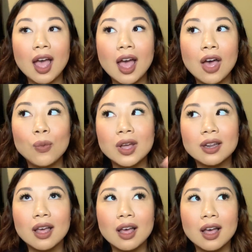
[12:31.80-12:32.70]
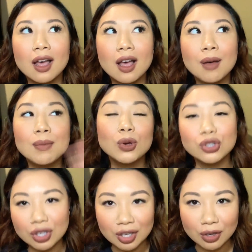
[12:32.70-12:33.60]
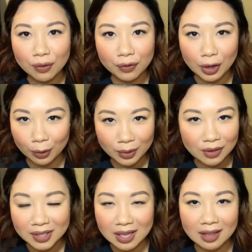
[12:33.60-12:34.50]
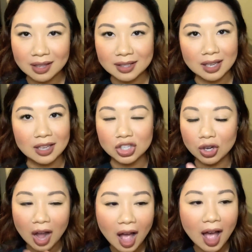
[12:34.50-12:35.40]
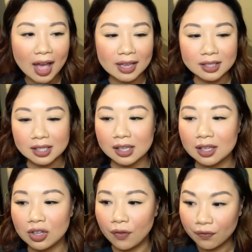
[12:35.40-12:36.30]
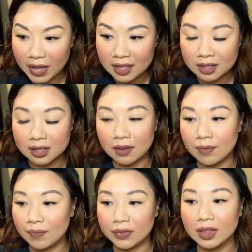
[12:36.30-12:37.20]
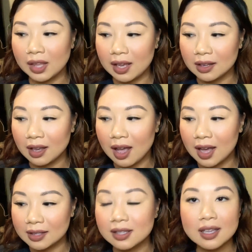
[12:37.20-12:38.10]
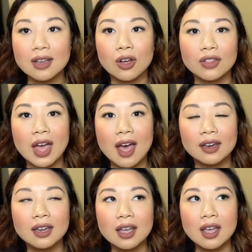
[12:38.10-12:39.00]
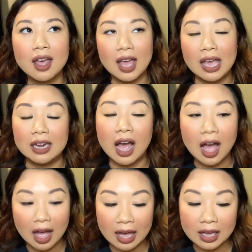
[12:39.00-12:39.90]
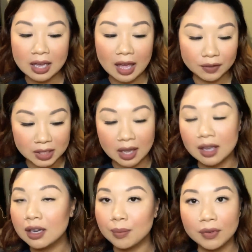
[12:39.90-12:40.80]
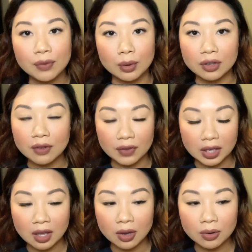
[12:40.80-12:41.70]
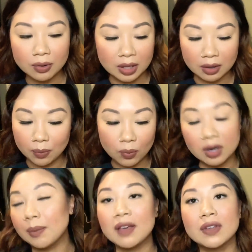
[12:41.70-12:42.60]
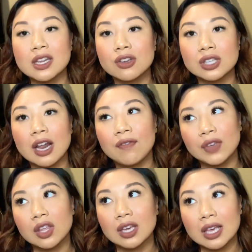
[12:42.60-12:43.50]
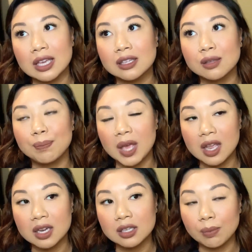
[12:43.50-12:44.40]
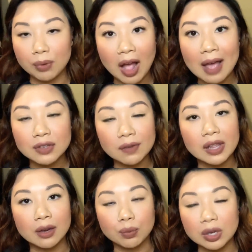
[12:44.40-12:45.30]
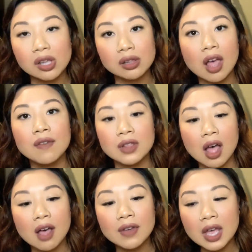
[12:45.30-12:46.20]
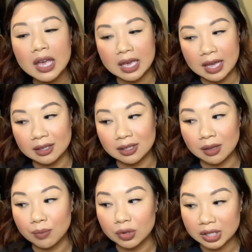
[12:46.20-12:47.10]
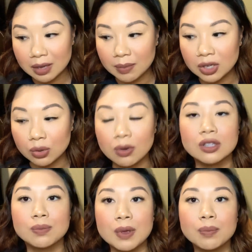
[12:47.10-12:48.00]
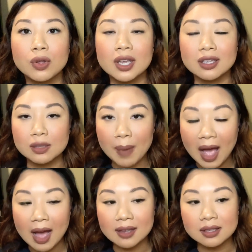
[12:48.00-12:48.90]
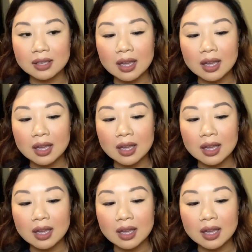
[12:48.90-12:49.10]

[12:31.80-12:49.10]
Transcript: what emotion you feel when you say these things, your eyes, your face, like, I see all that. And I have said before in the video, in one of my videos, that I feel like he's been deprived of, like, real love. He has some resentment towards people in his past,